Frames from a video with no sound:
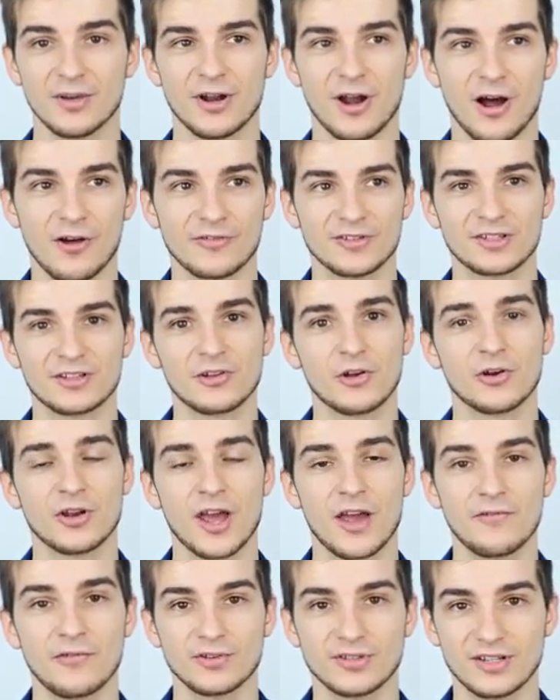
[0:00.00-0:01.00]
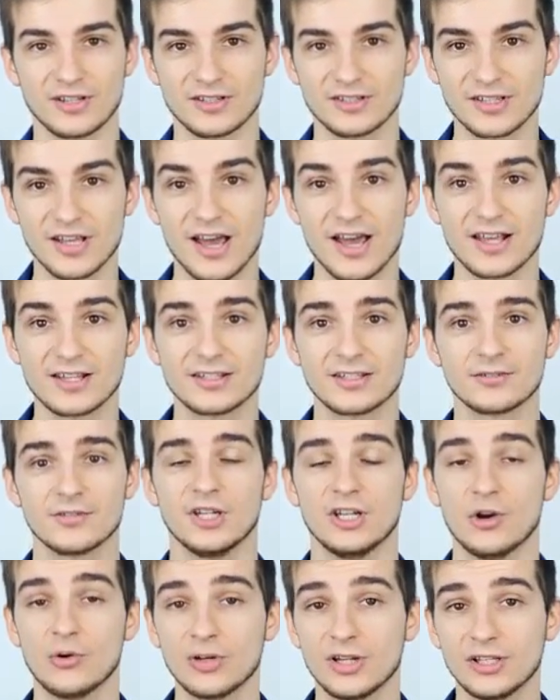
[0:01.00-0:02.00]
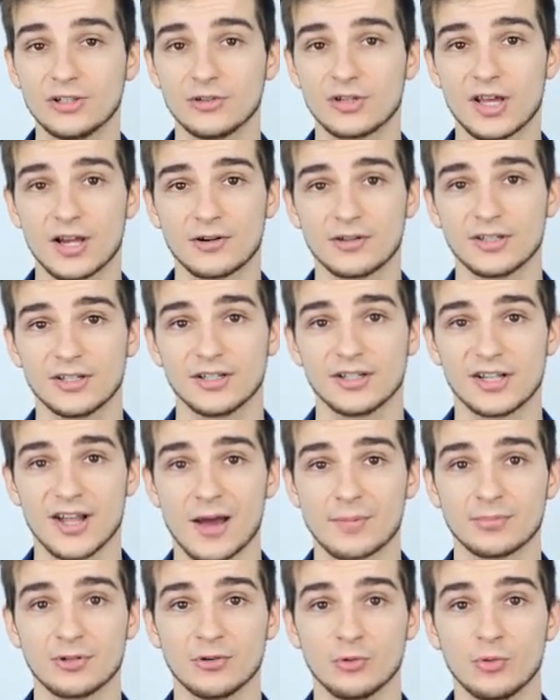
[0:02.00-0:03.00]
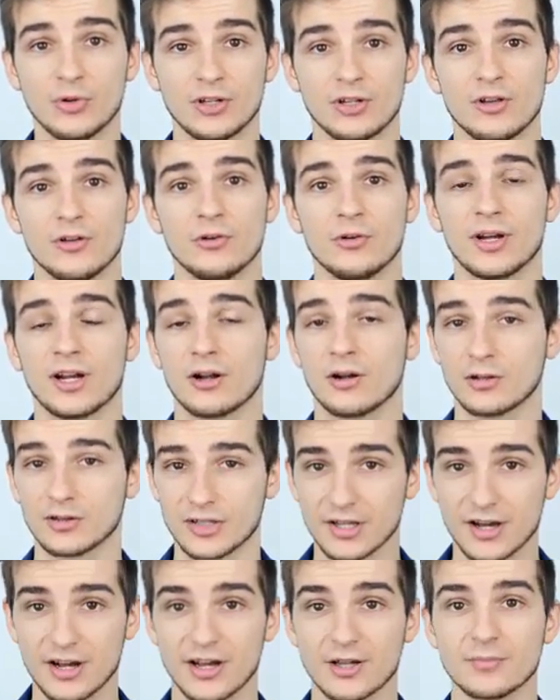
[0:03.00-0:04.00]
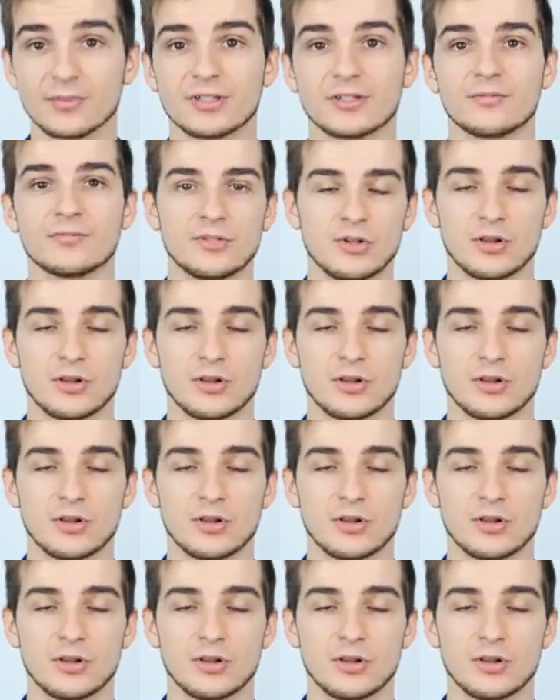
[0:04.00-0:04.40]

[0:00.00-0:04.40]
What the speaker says: But obviously on the iPhone 6s, you don't need to carry that adapter with you at all times.